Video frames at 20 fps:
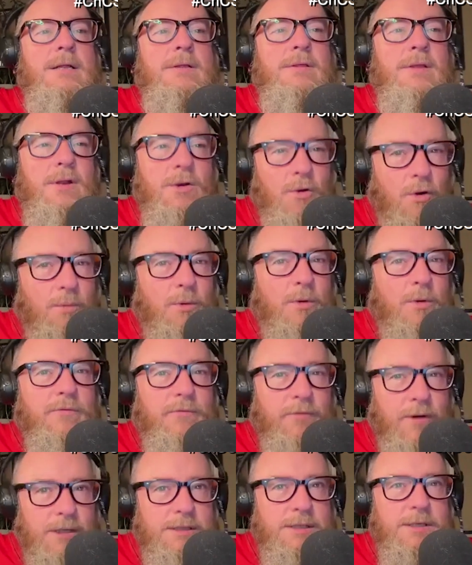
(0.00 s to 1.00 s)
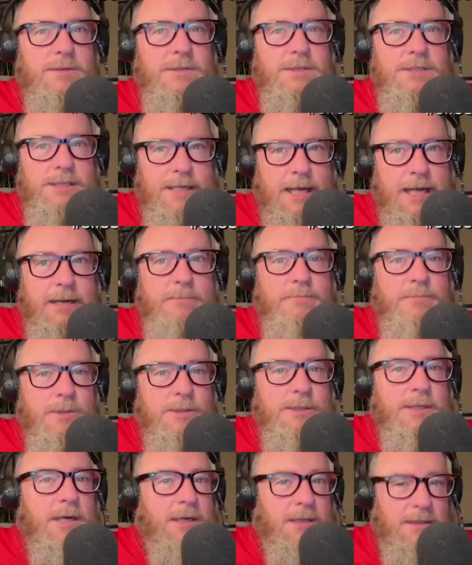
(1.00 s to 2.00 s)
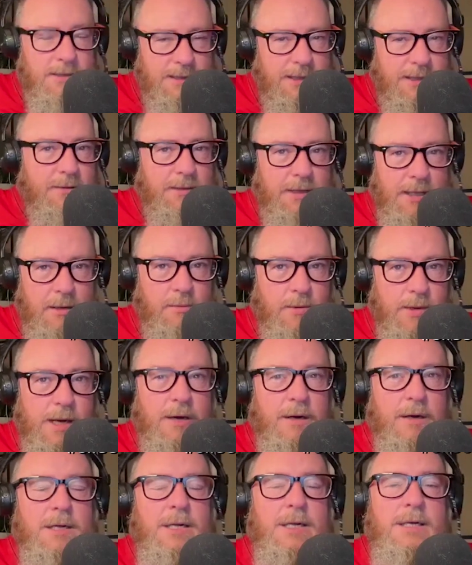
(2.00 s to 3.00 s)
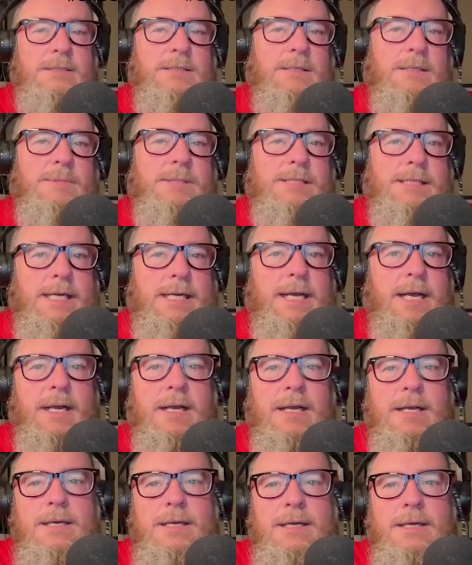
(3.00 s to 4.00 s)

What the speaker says: the normal Fresno State Bulldogs that we are accustomed to seeing.